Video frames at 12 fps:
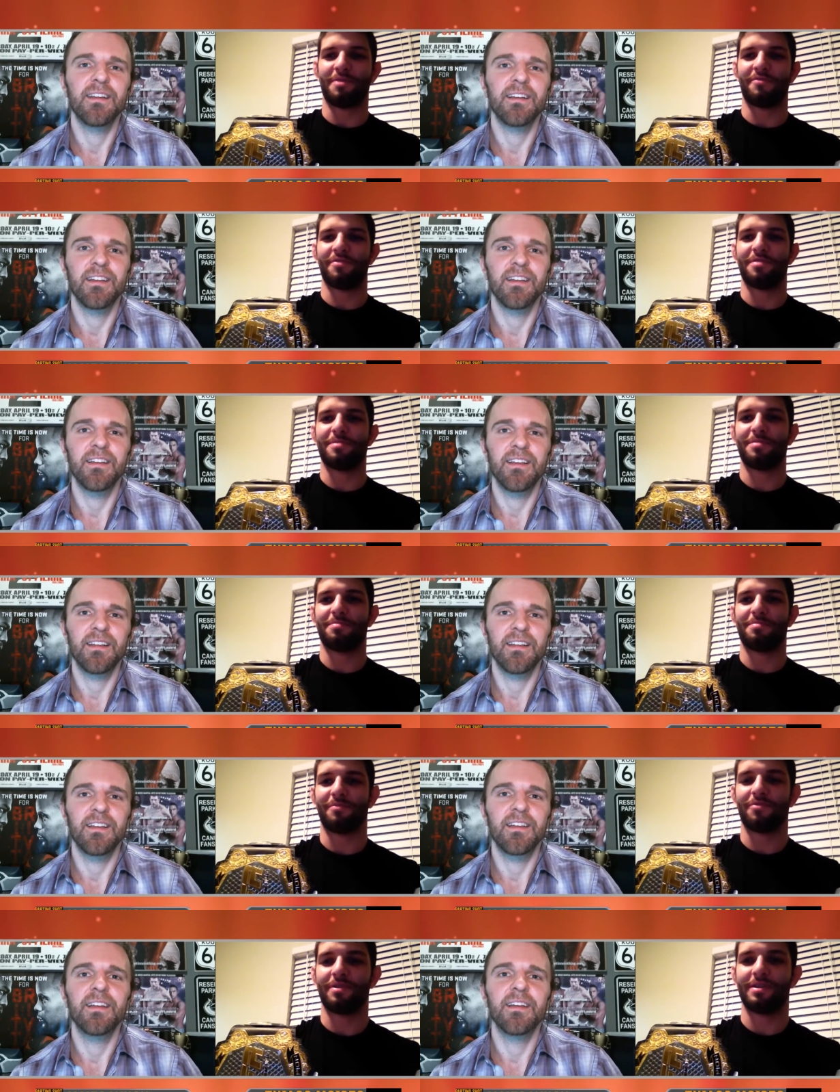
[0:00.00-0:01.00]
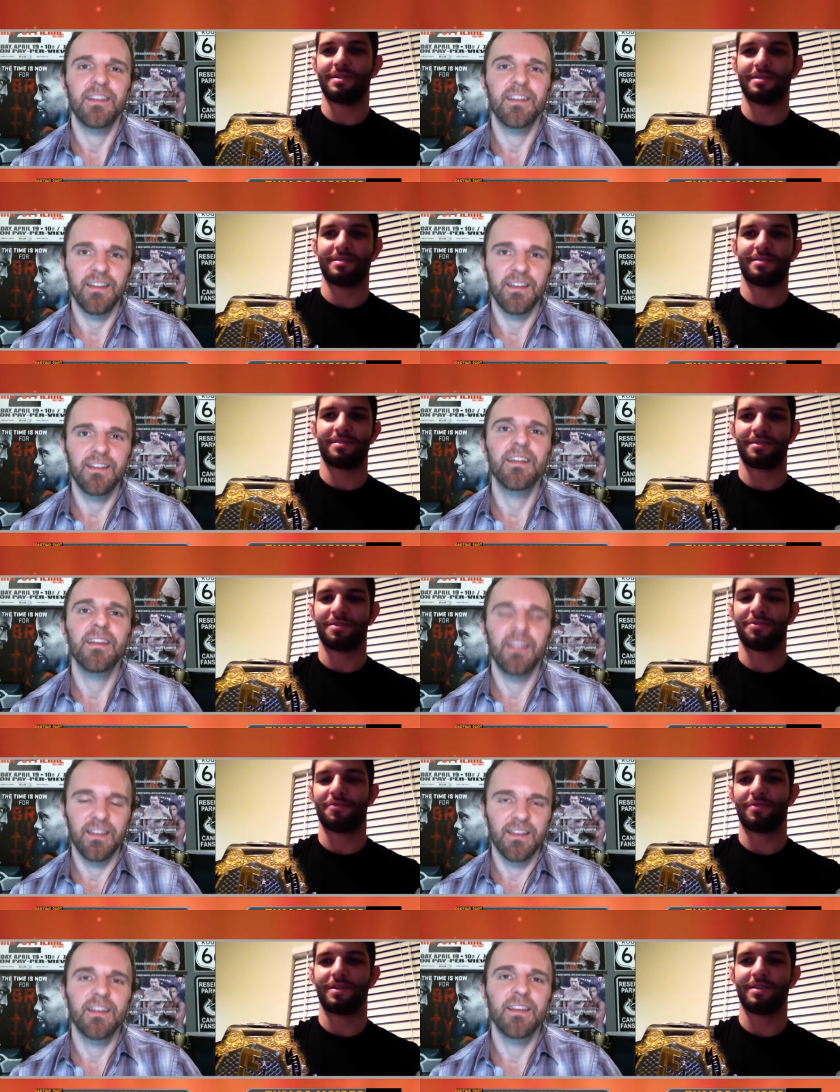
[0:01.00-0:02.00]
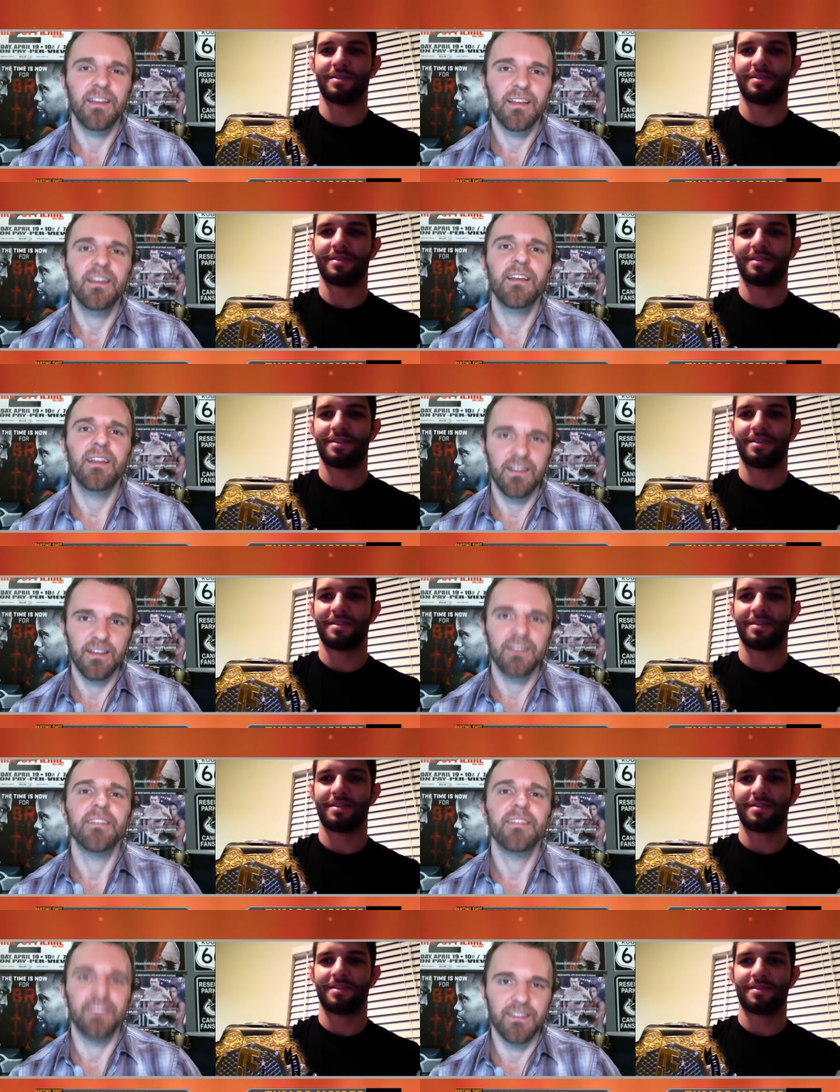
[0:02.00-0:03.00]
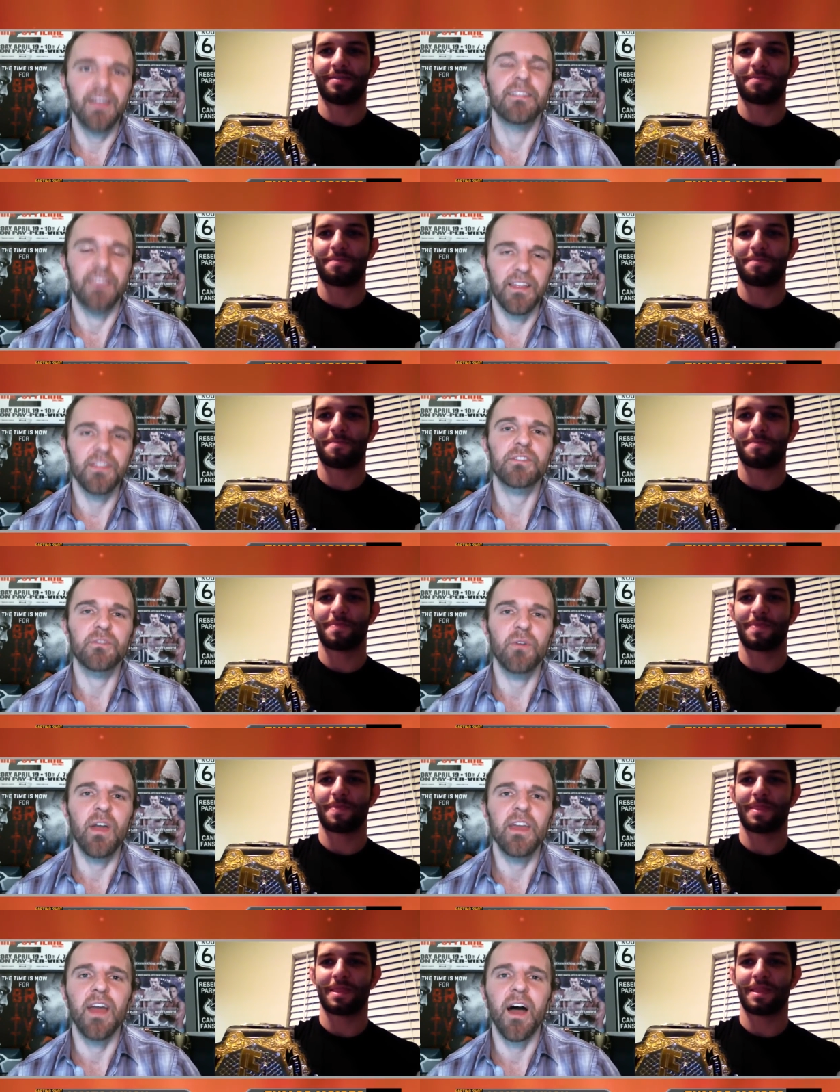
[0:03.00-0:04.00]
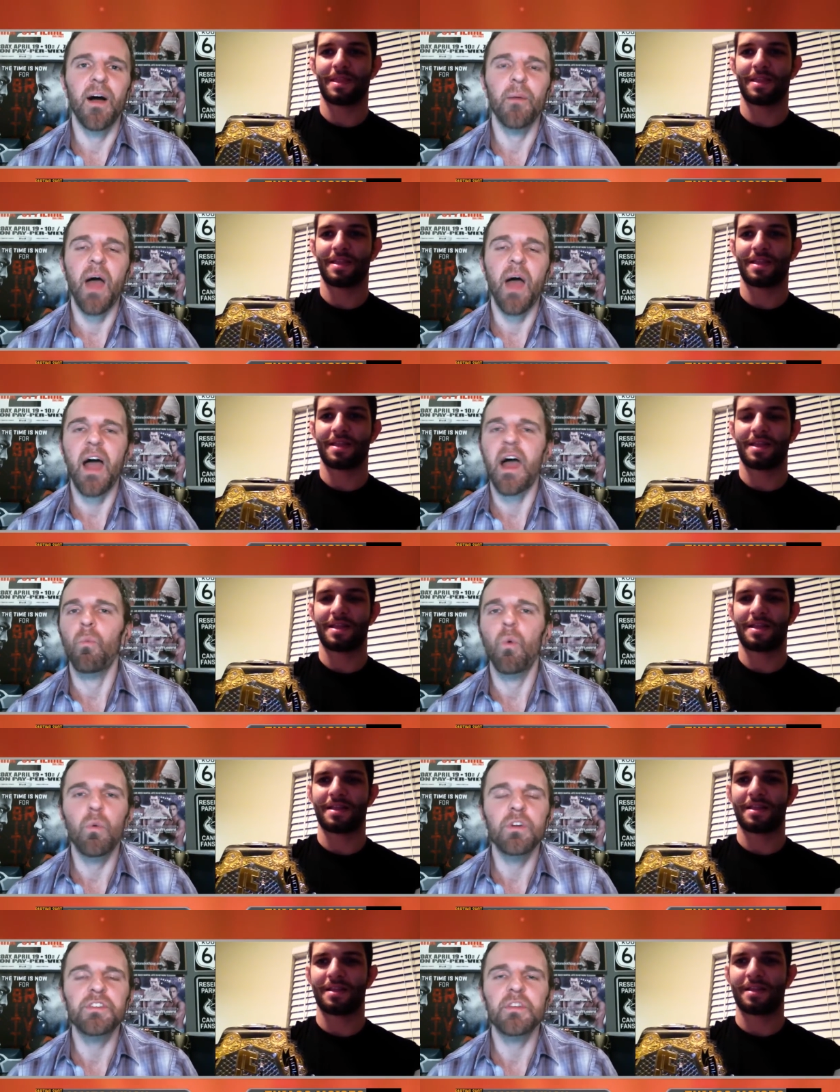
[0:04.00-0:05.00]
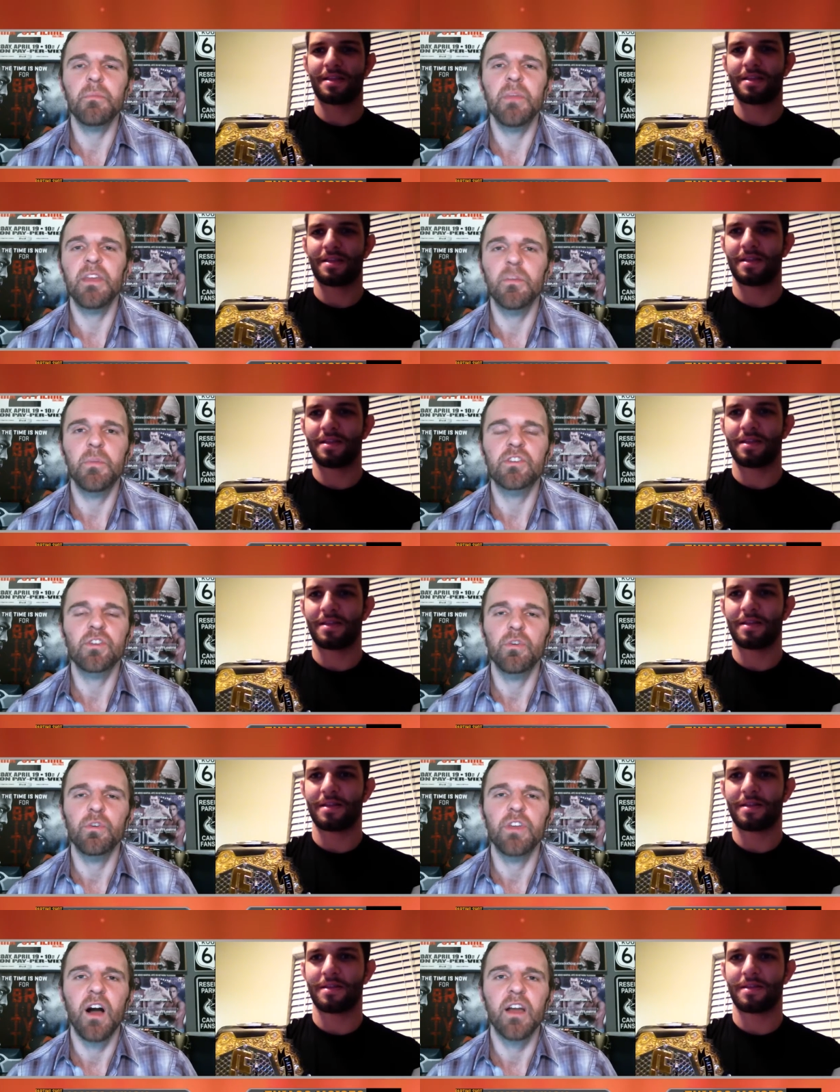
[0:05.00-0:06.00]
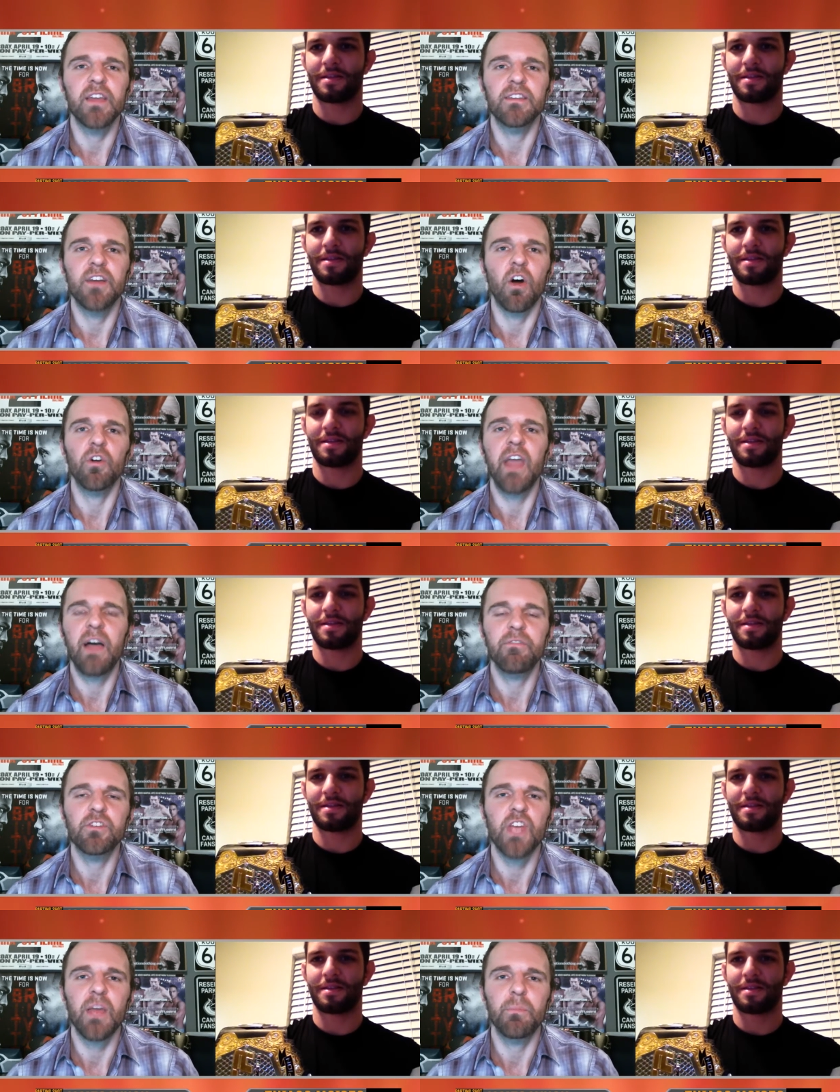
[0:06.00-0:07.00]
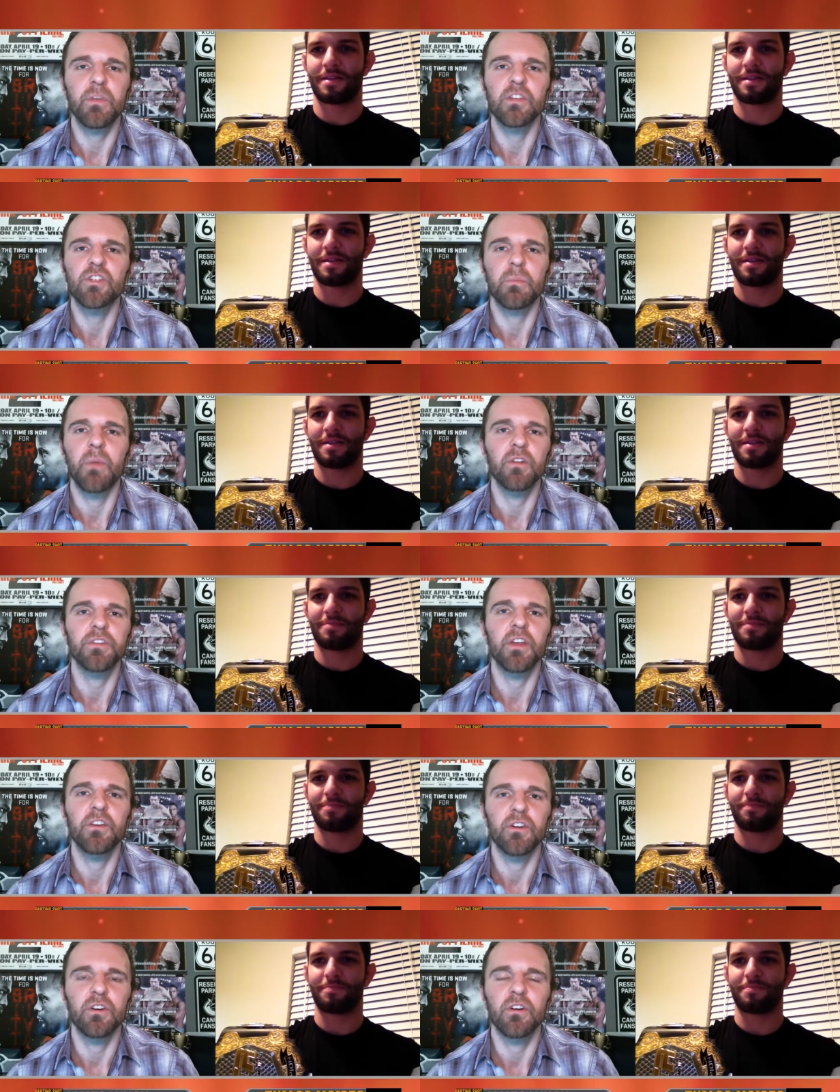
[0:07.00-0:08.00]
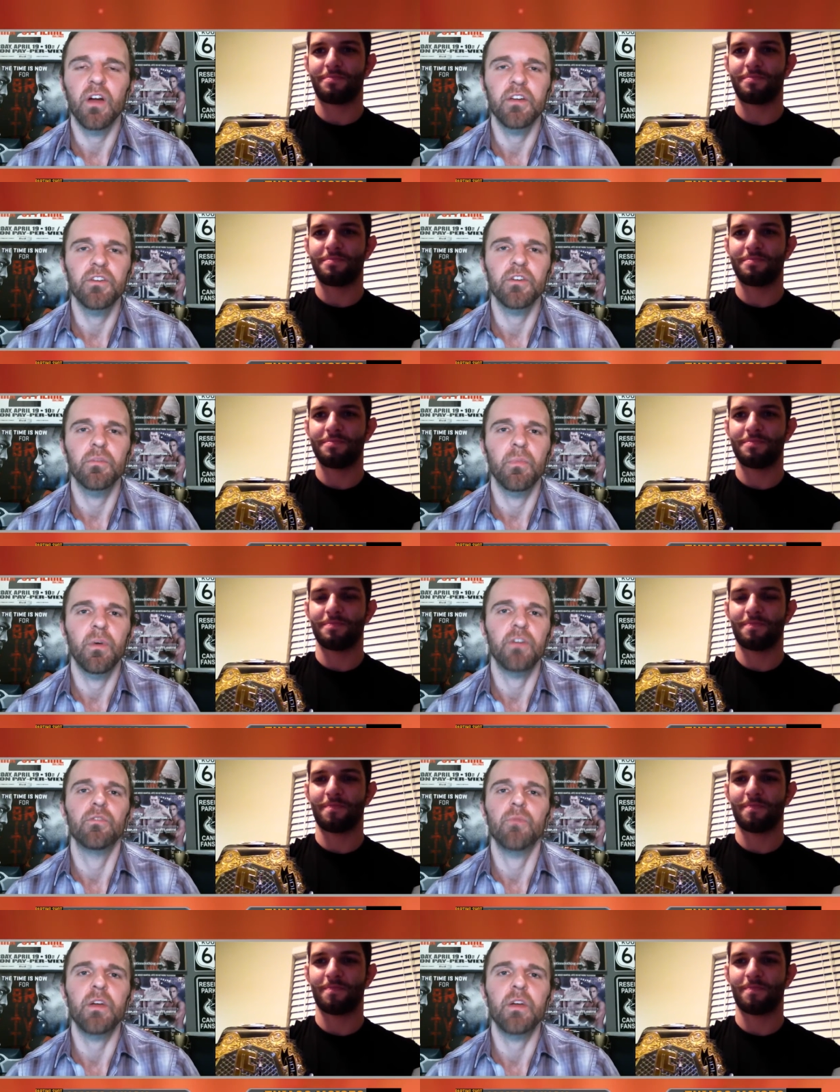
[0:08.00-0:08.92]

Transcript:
Speaker 1: my family and my friends, your friend.
Speaker 2: Yeah, that, that's great. Um, what does it mean to be so young and to already have a championship belt under your uh, under your under your